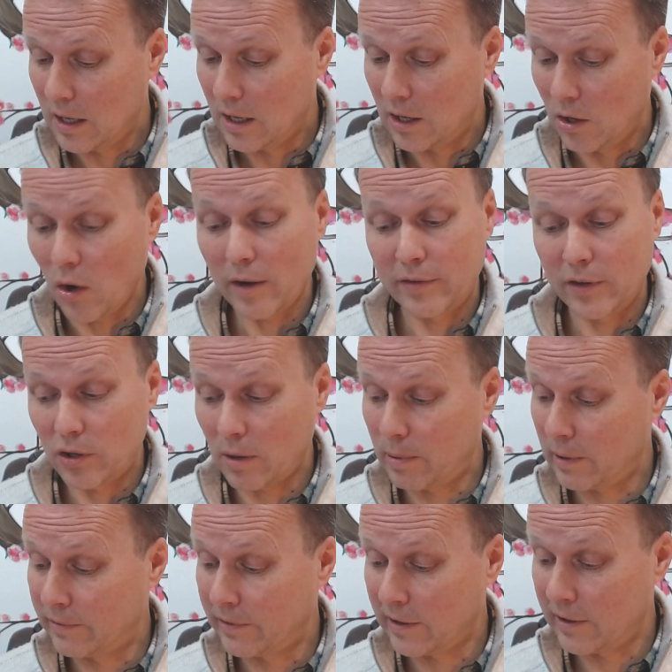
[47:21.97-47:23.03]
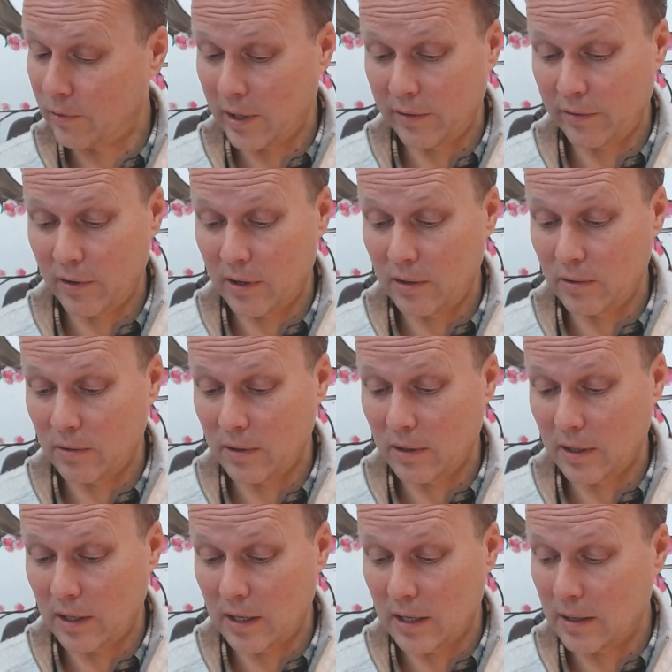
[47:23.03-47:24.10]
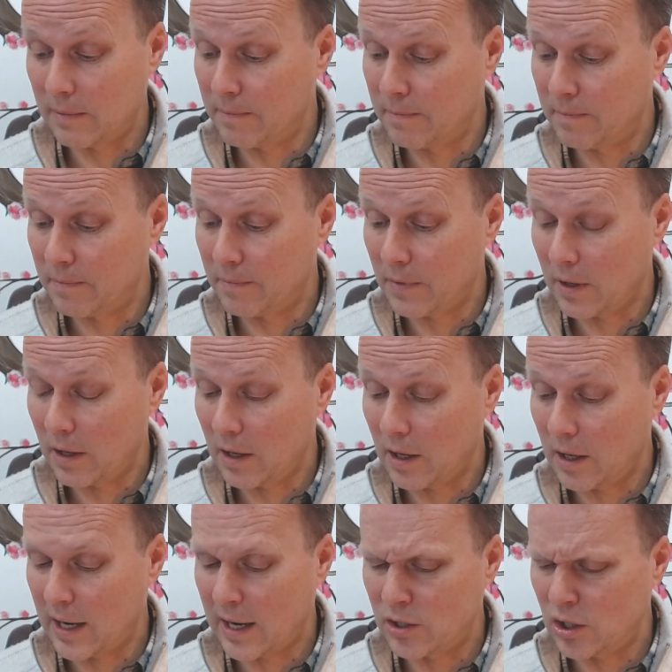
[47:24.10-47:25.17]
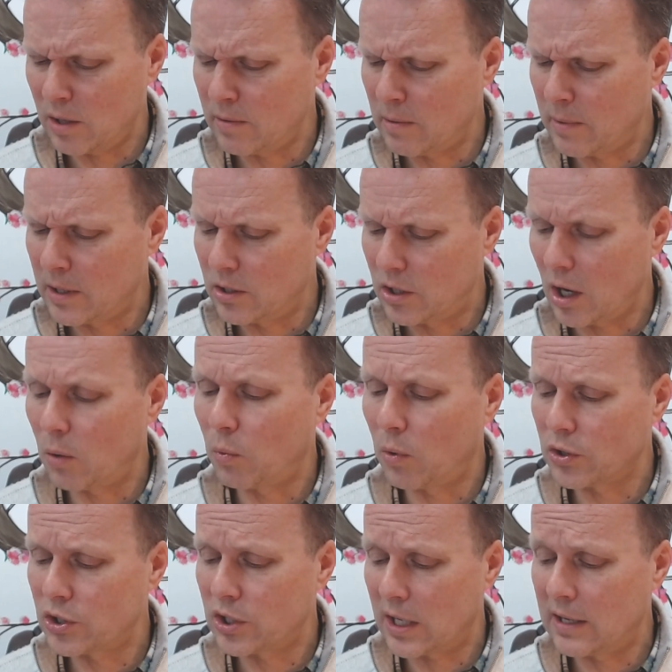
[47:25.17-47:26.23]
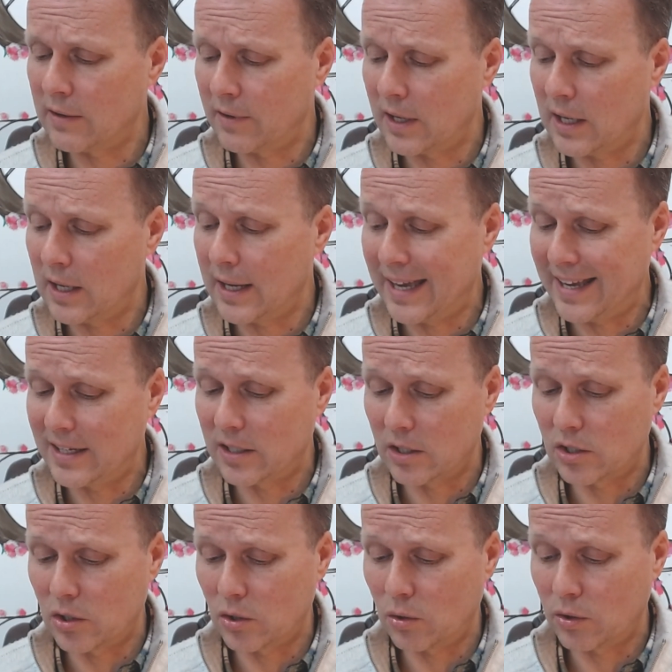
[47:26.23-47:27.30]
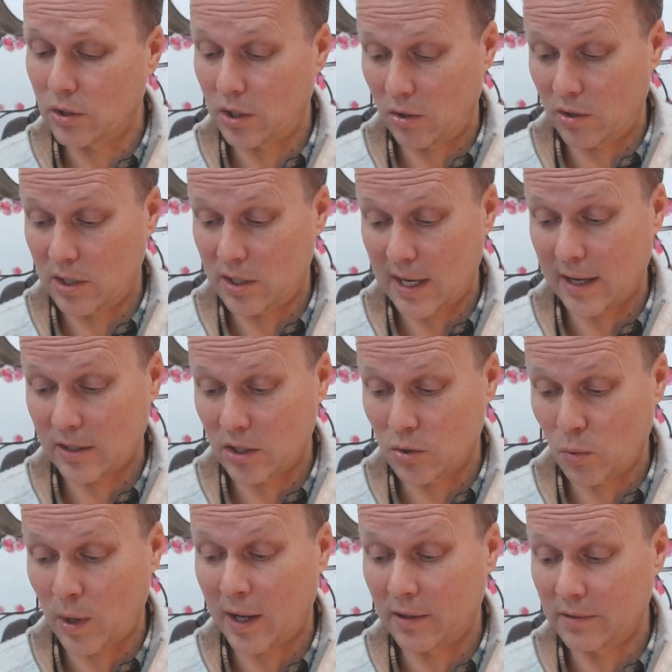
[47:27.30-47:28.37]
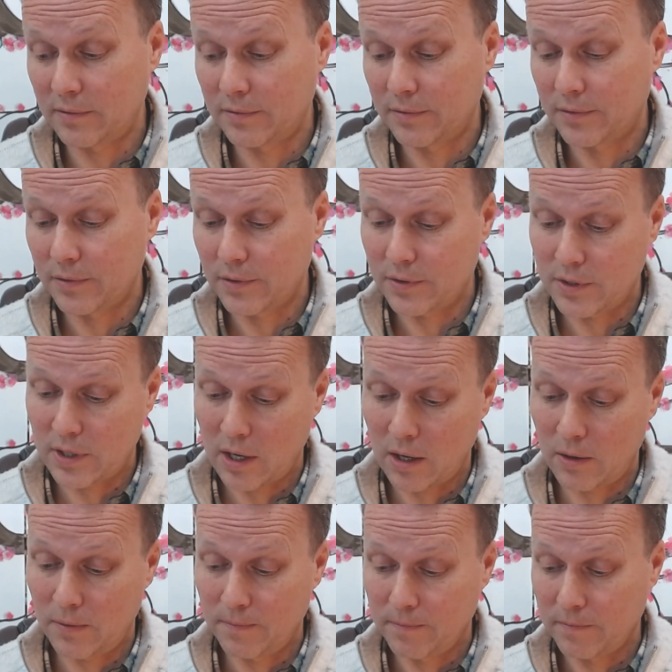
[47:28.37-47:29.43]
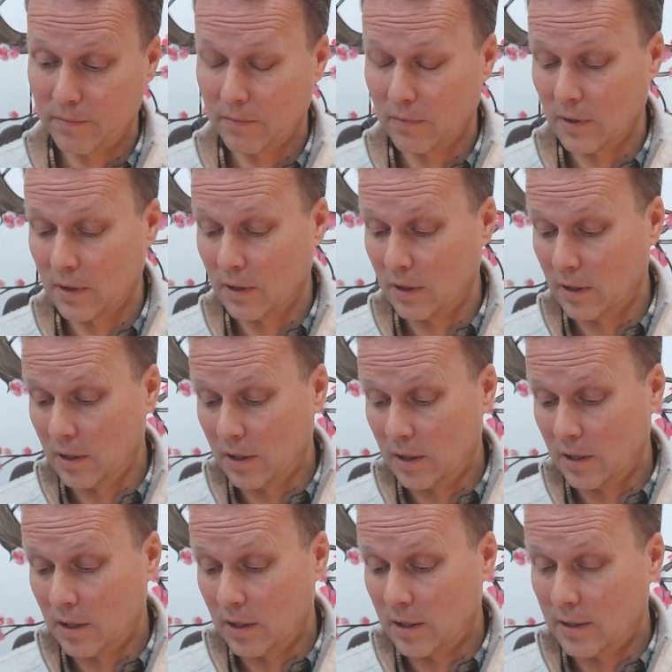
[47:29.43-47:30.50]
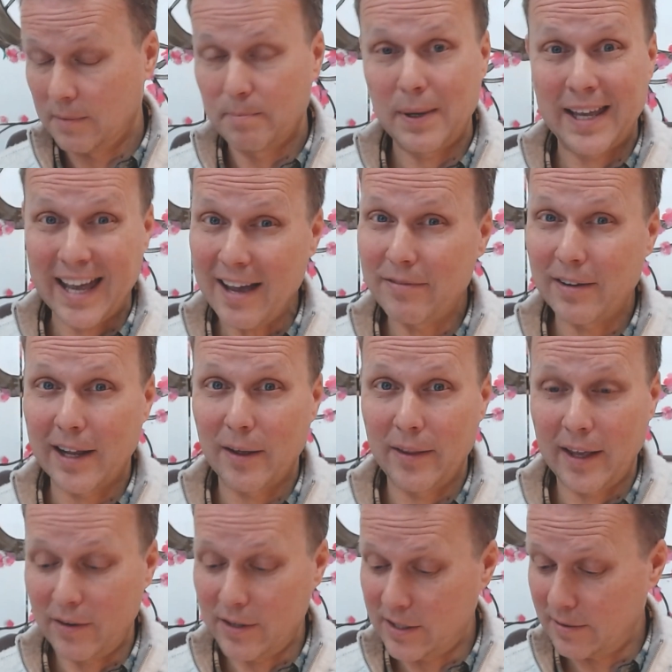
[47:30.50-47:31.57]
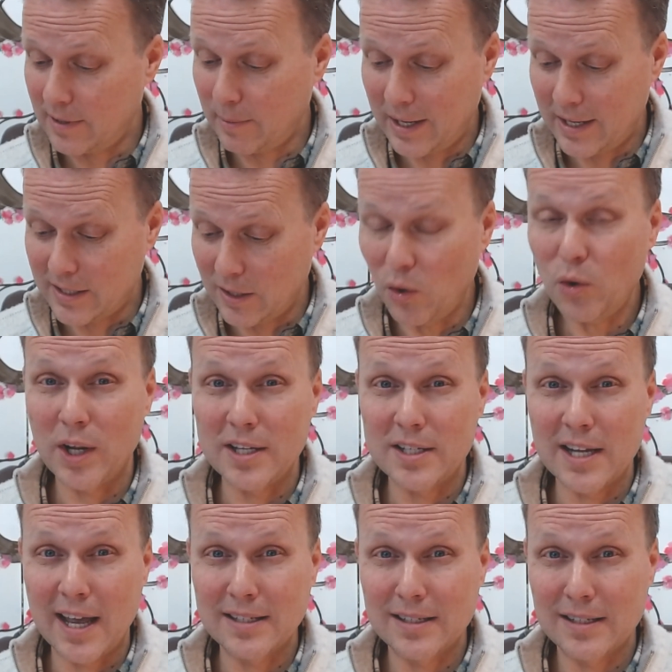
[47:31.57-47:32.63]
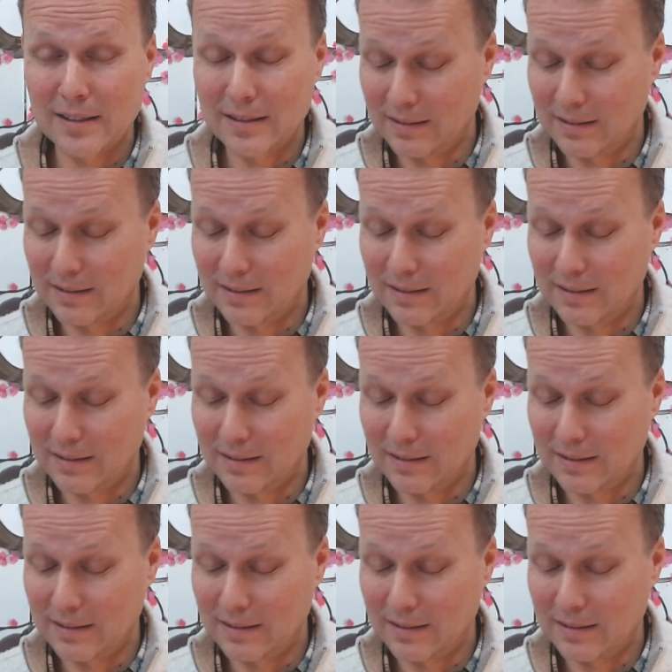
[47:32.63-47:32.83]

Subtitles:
Not if you drop off halfway through. And I assume they mean don't watch TV, eat and talk during sex as well. So be careful out there. It's a hornet's nest.